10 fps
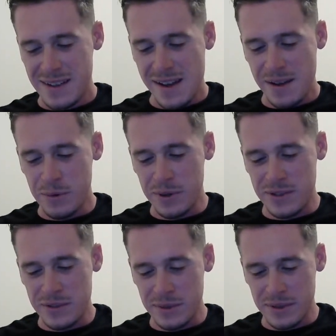I
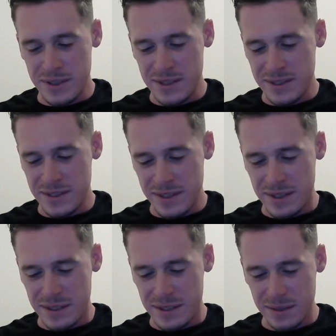wanted to at
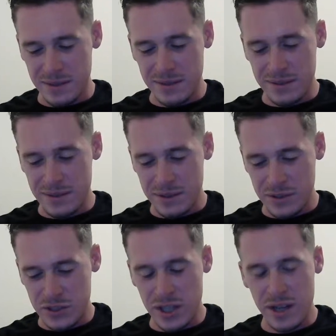least like
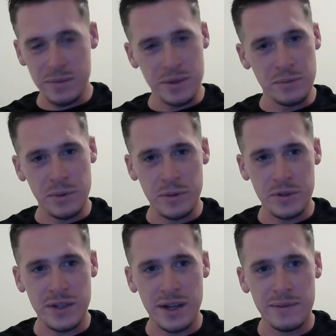chime in
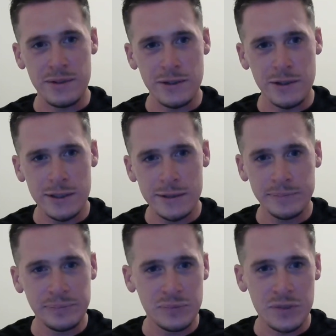one more time
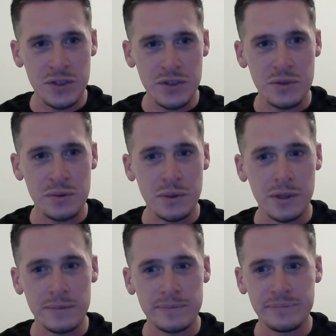tonight, just to
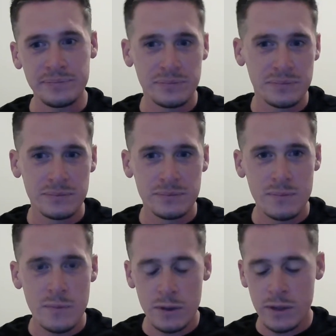um,
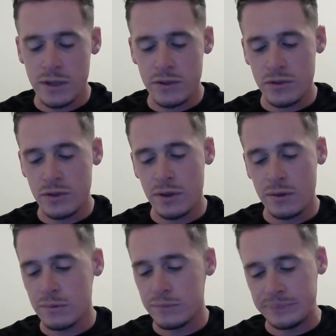let you
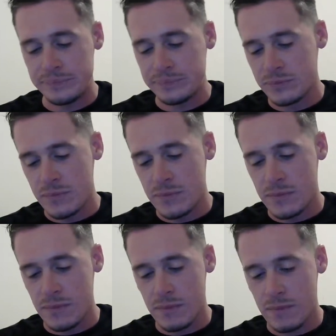know
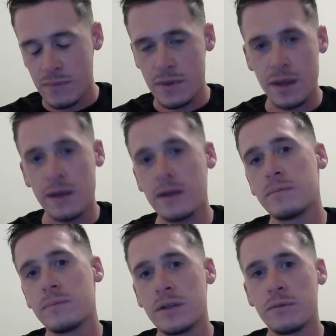
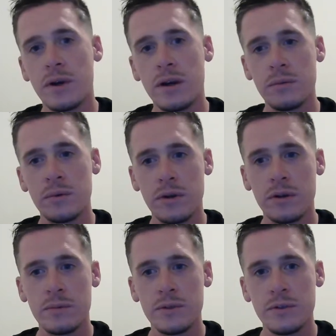that me and Ryan,
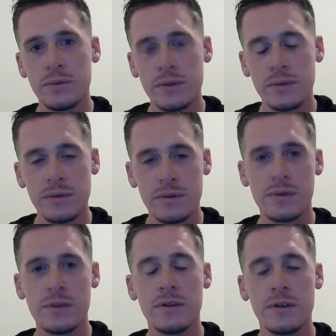we're not going to be doing
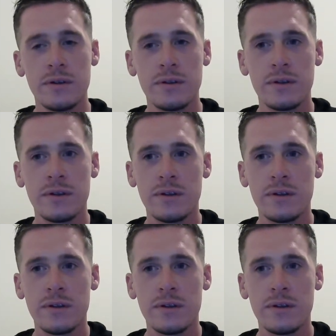the uh,